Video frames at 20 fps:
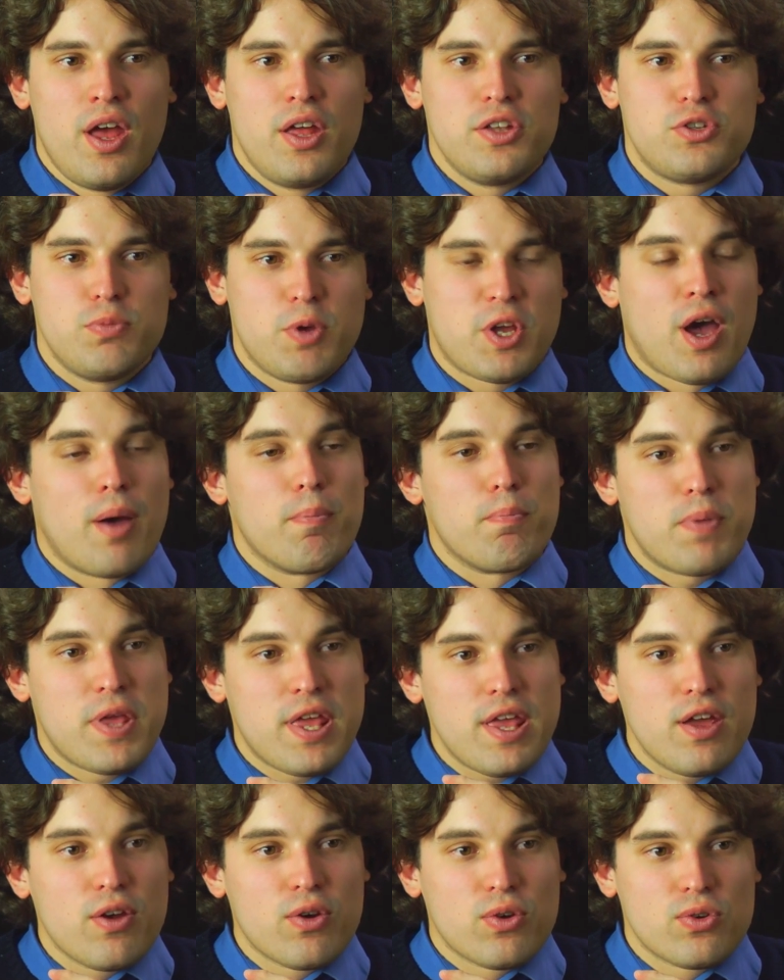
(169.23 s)
to become
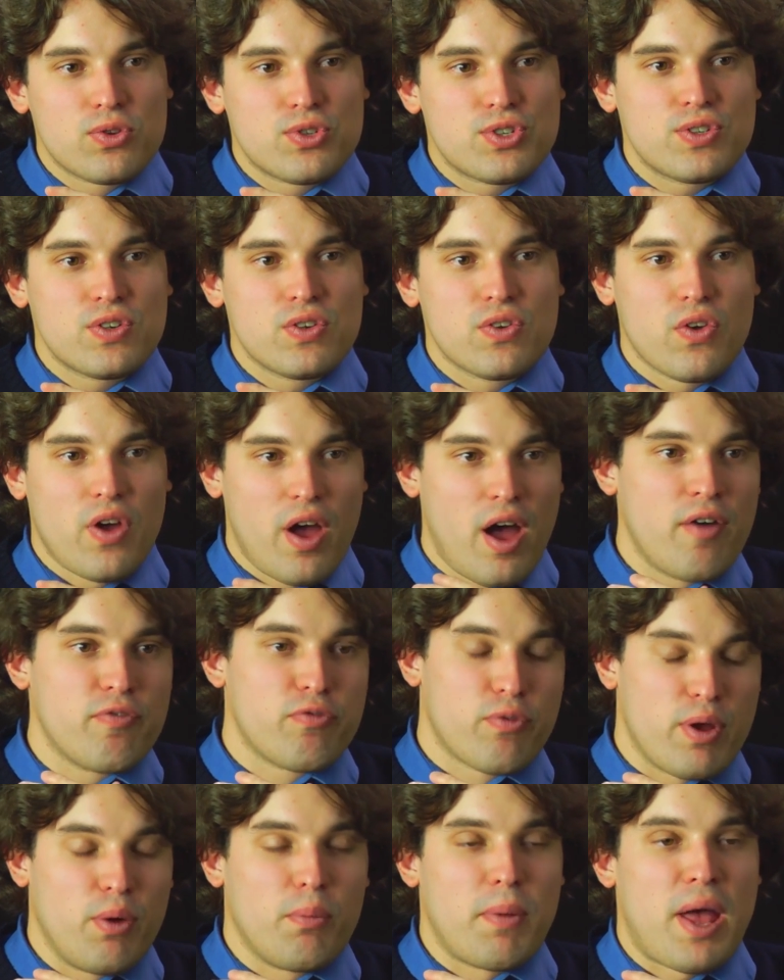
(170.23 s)
peers
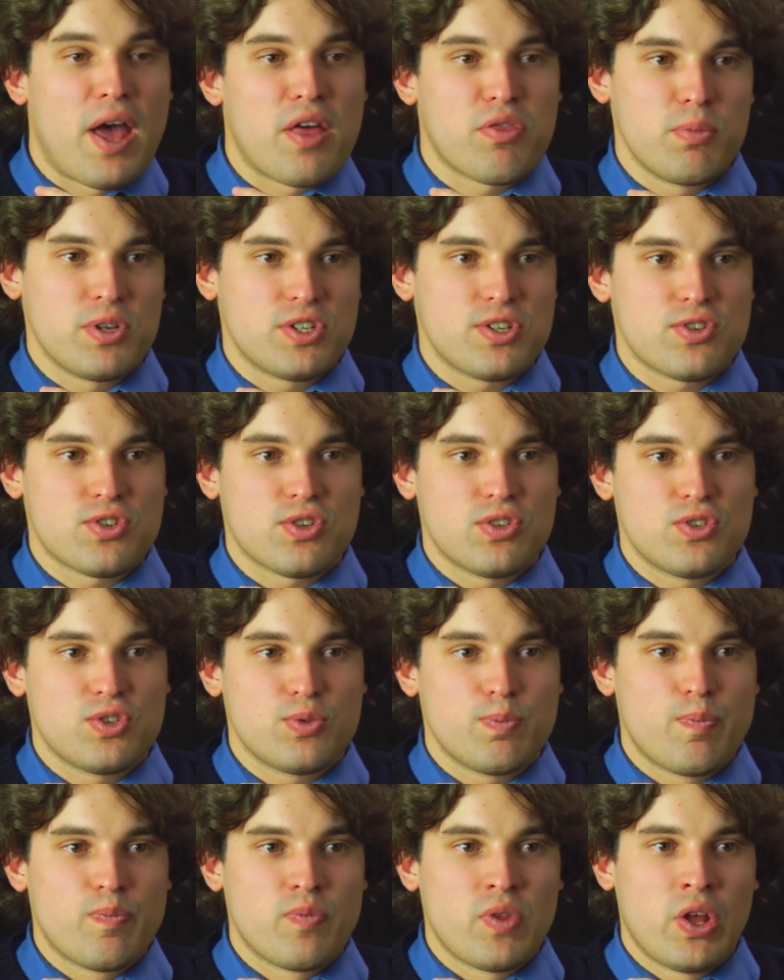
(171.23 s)
of real
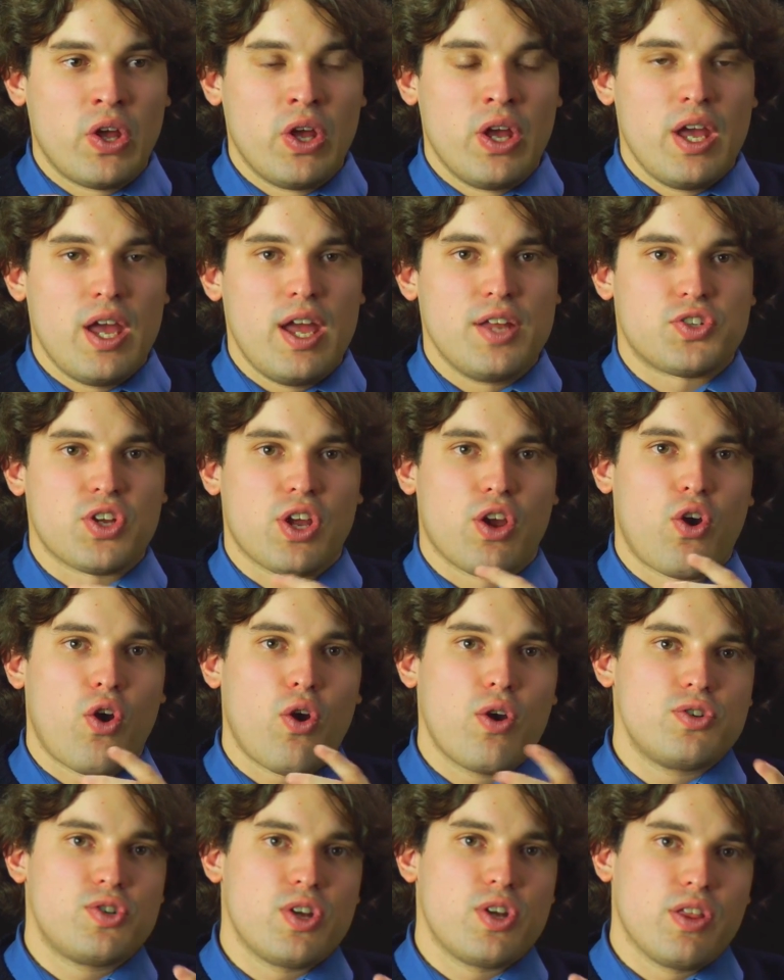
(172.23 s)
mathematicians. It's
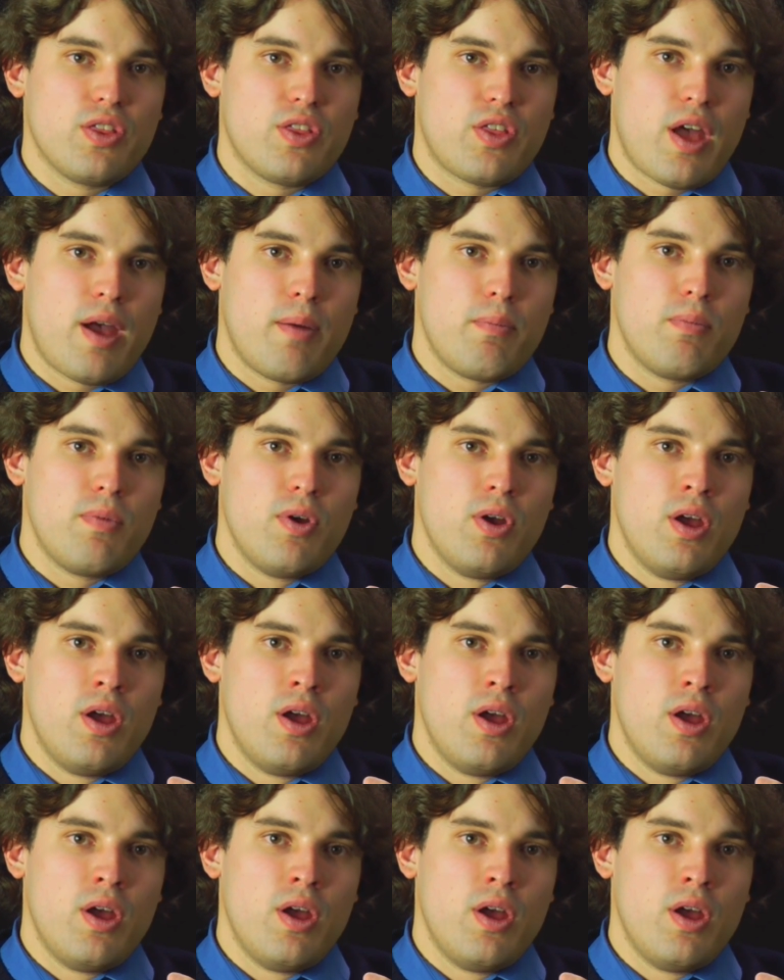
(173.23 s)
encouraging them